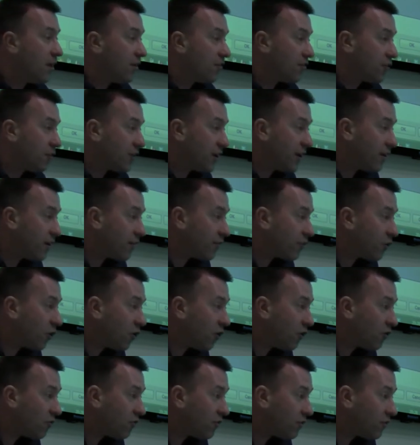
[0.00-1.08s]
So now I've
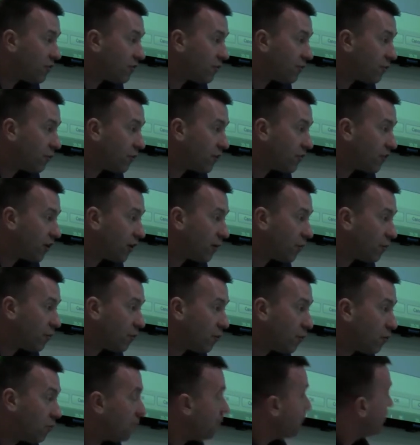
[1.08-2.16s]
got, for
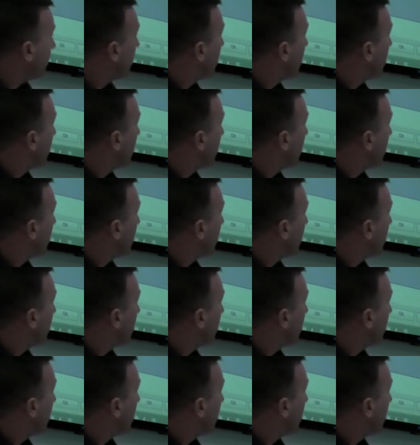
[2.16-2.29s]
example,